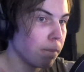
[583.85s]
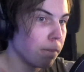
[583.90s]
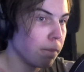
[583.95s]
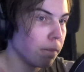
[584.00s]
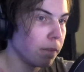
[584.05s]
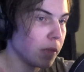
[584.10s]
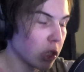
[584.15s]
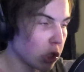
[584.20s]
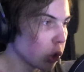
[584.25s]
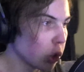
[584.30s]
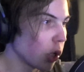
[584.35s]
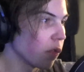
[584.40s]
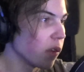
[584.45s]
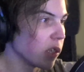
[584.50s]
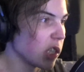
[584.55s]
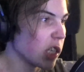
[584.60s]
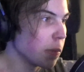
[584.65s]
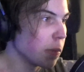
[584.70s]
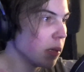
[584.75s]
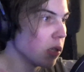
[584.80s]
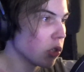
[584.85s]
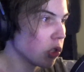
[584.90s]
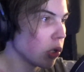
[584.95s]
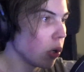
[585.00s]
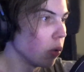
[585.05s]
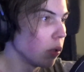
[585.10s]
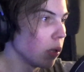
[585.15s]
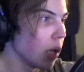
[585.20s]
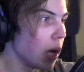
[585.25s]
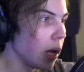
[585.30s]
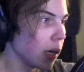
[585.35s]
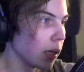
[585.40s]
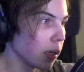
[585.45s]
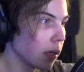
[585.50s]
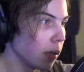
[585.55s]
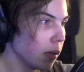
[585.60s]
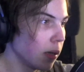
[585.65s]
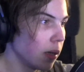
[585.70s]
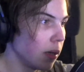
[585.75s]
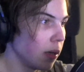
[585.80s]
The surface, it's been so long.
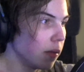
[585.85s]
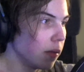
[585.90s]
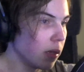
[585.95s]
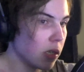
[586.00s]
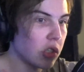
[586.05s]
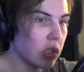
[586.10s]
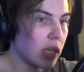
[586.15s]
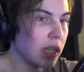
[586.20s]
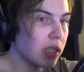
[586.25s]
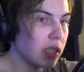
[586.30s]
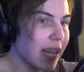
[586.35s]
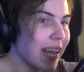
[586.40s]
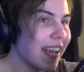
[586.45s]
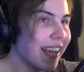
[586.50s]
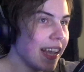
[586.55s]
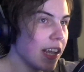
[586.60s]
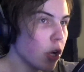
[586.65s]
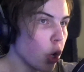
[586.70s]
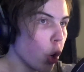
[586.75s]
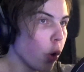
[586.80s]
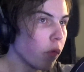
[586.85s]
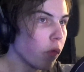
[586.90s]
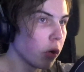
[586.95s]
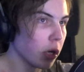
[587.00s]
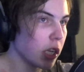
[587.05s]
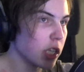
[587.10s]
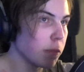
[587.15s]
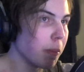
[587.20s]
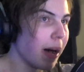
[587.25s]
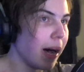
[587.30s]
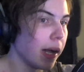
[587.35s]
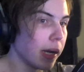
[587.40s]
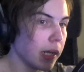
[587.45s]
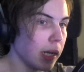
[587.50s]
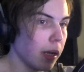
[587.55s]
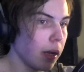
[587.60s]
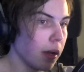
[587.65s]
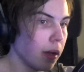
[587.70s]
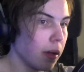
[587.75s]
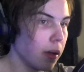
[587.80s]
This thing taking over his body,